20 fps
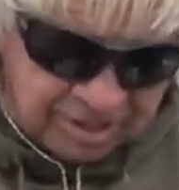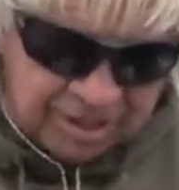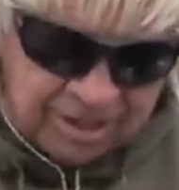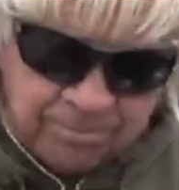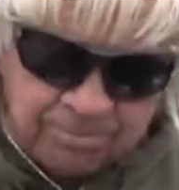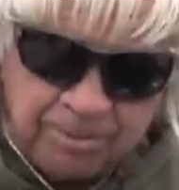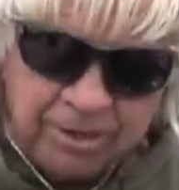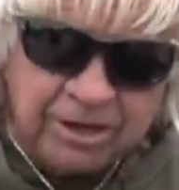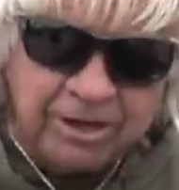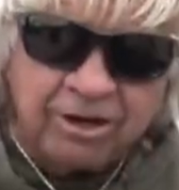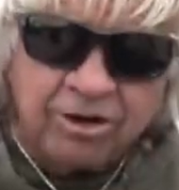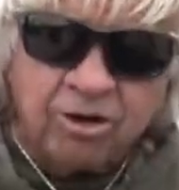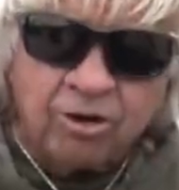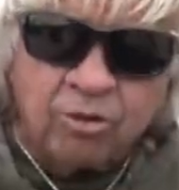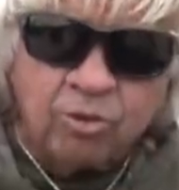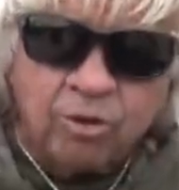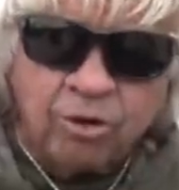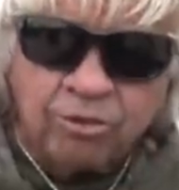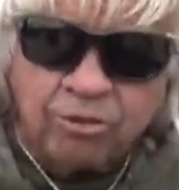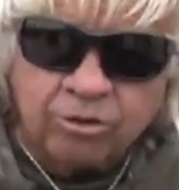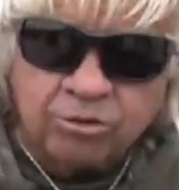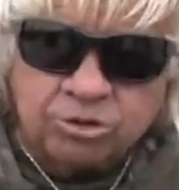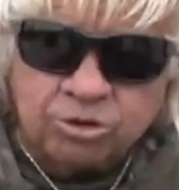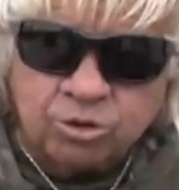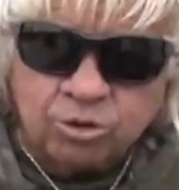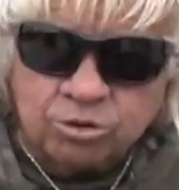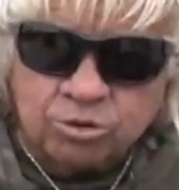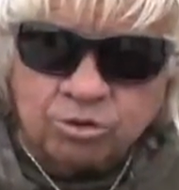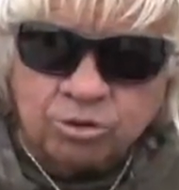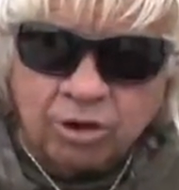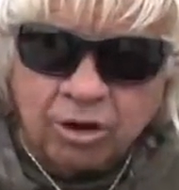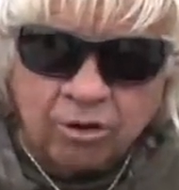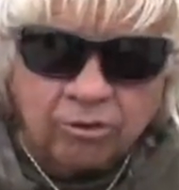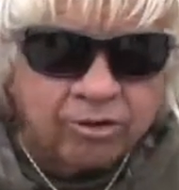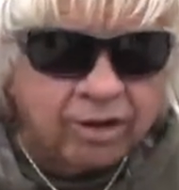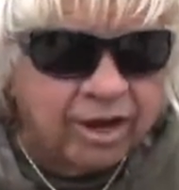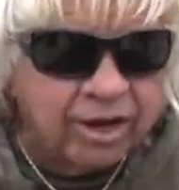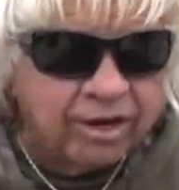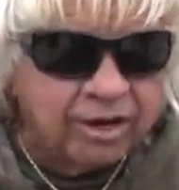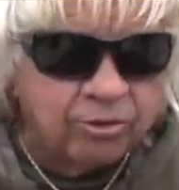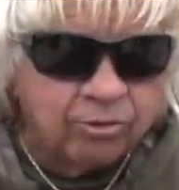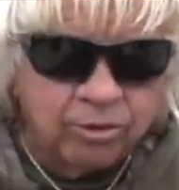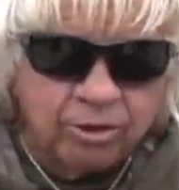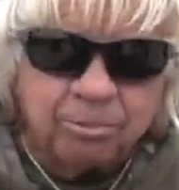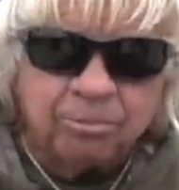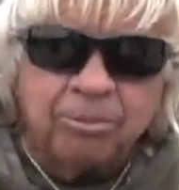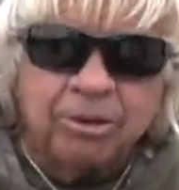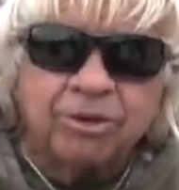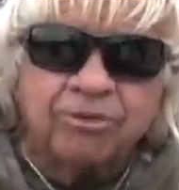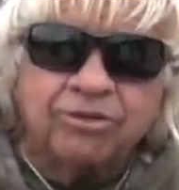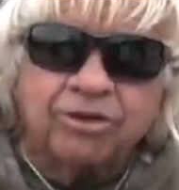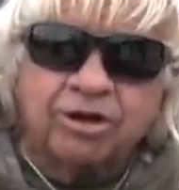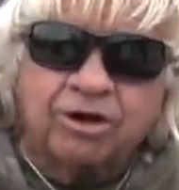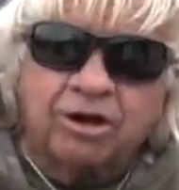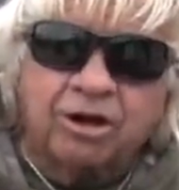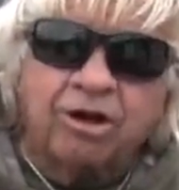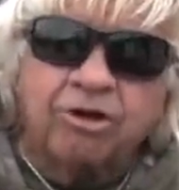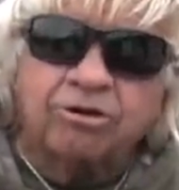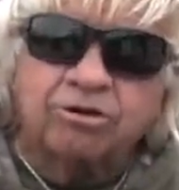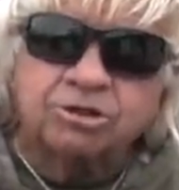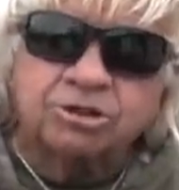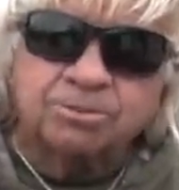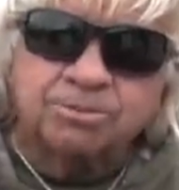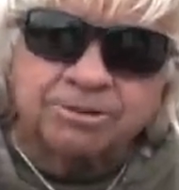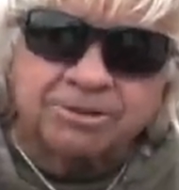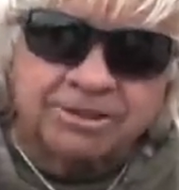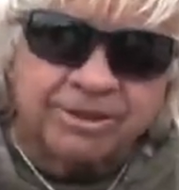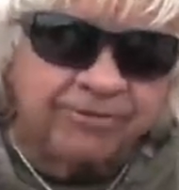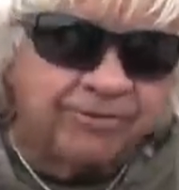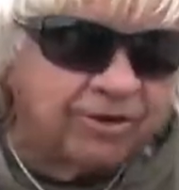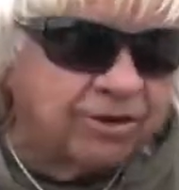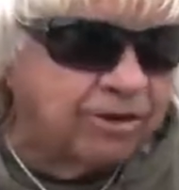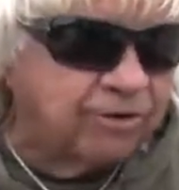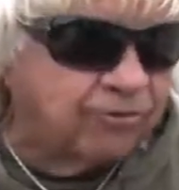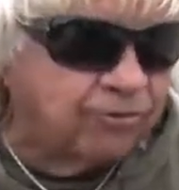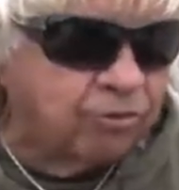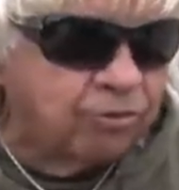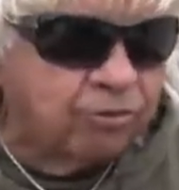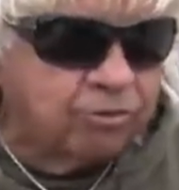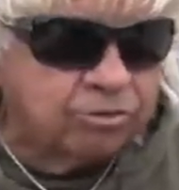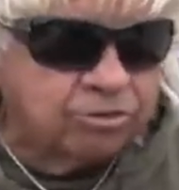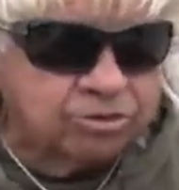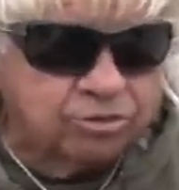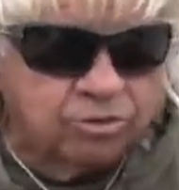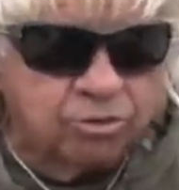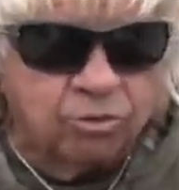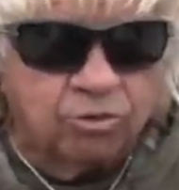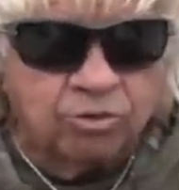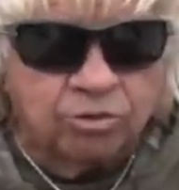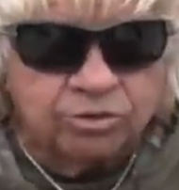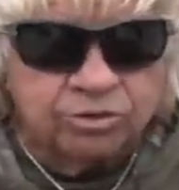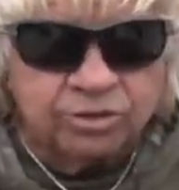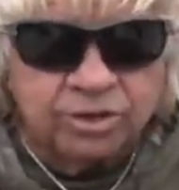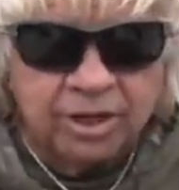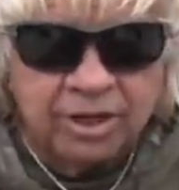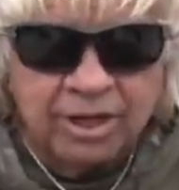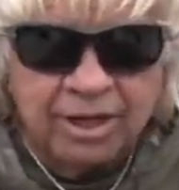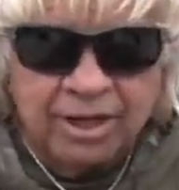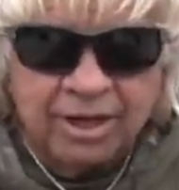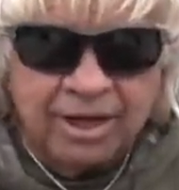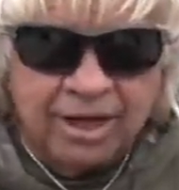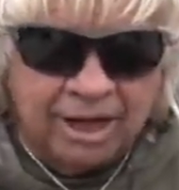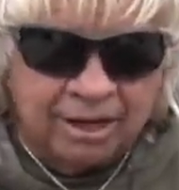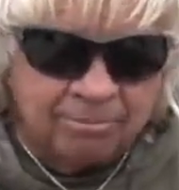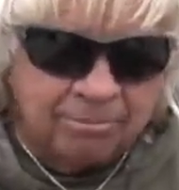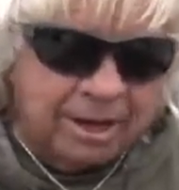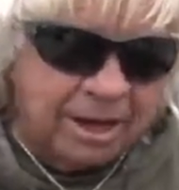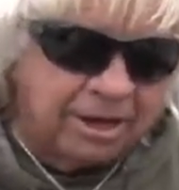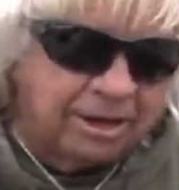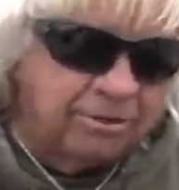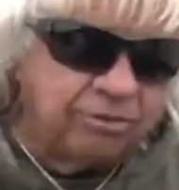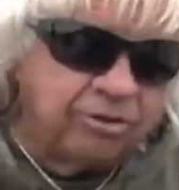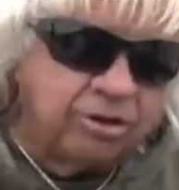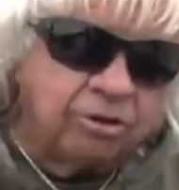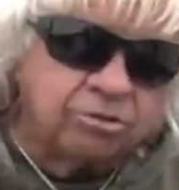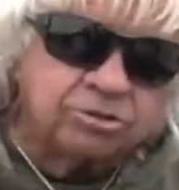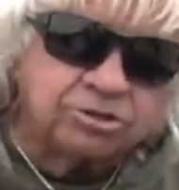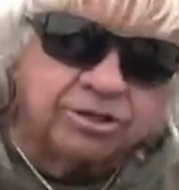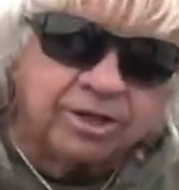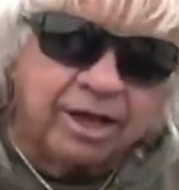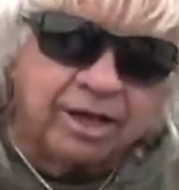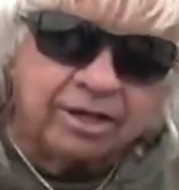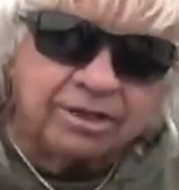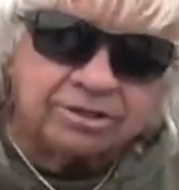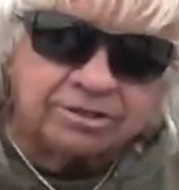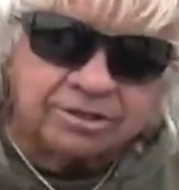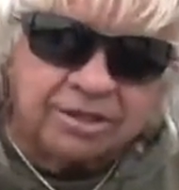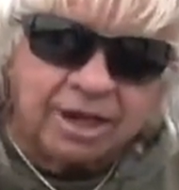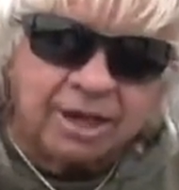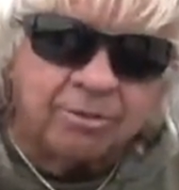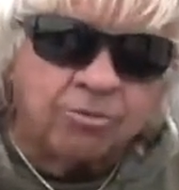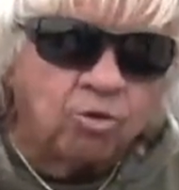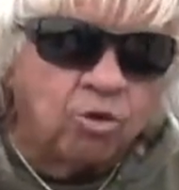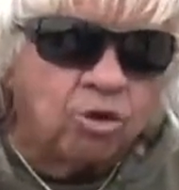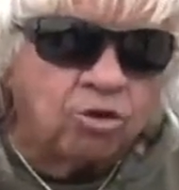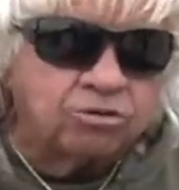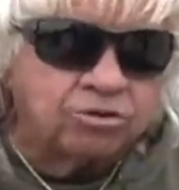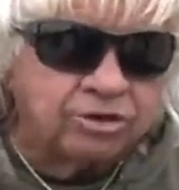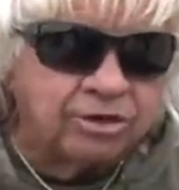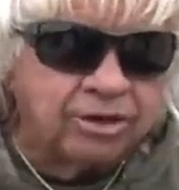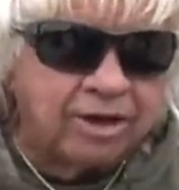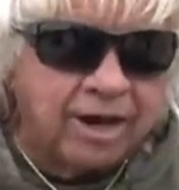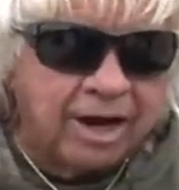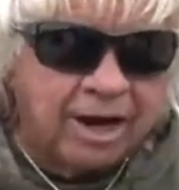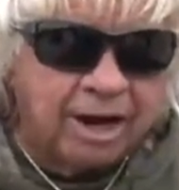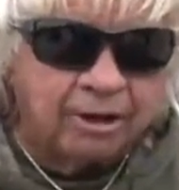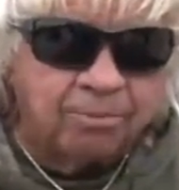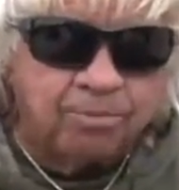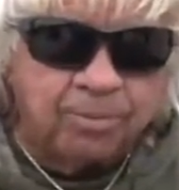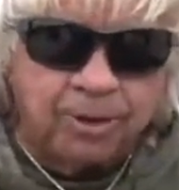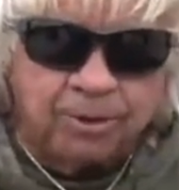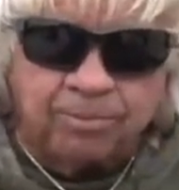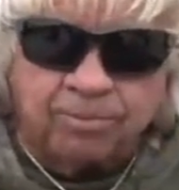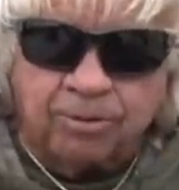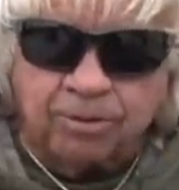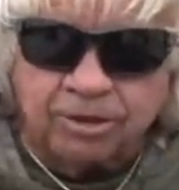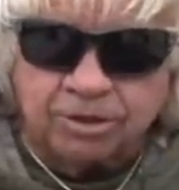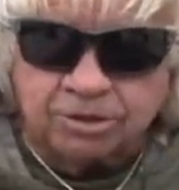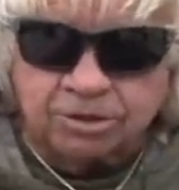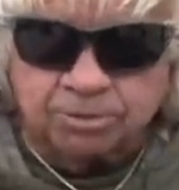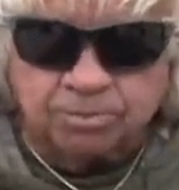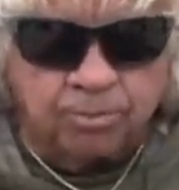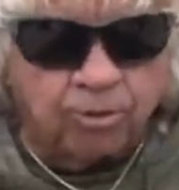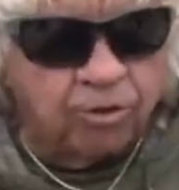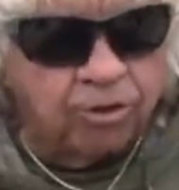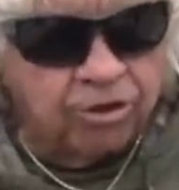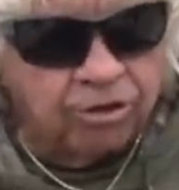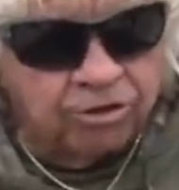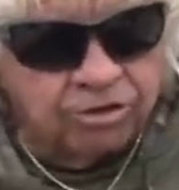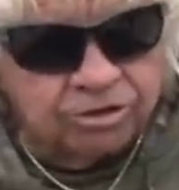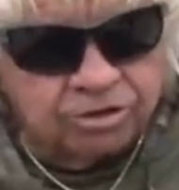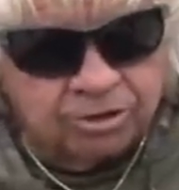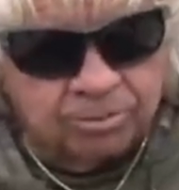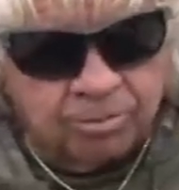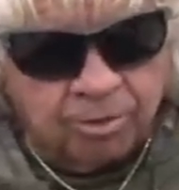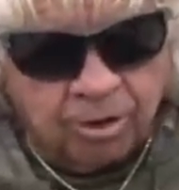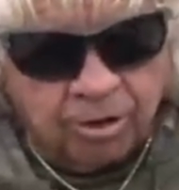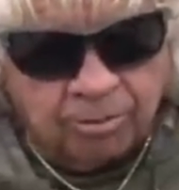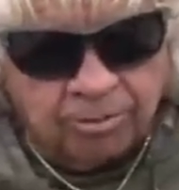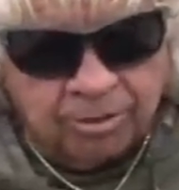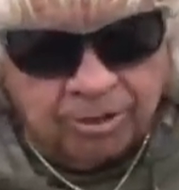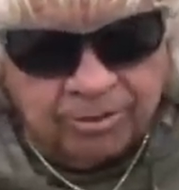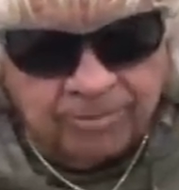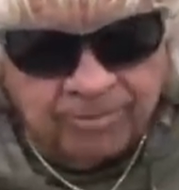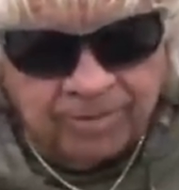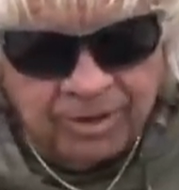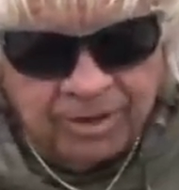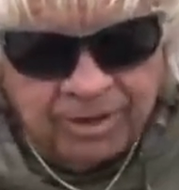depending on where those stores were located, we built the colors specifically for those stores. And back in those days, Sam Walton hired people in the sporting goods department